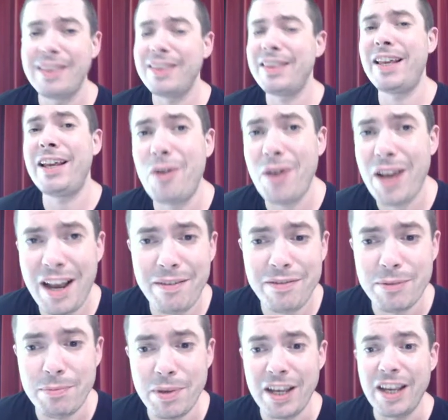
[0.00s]
they don't have to
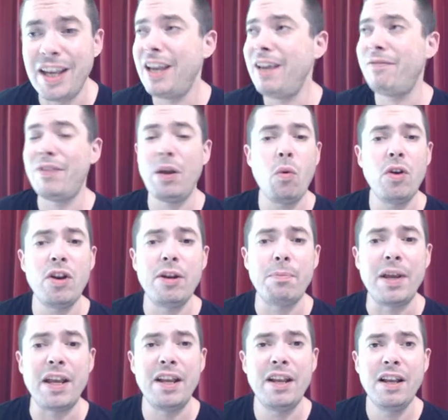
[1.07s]
be. If they want to
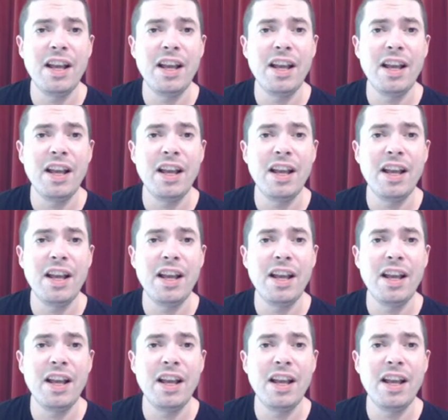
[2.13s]
be,